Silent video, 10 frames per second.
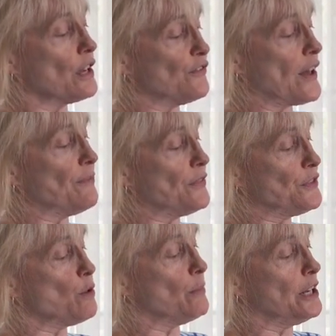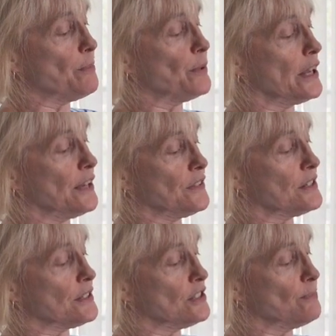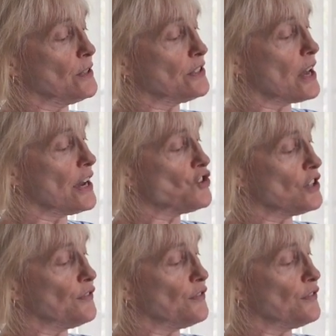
if I don't manipulate this and massage it,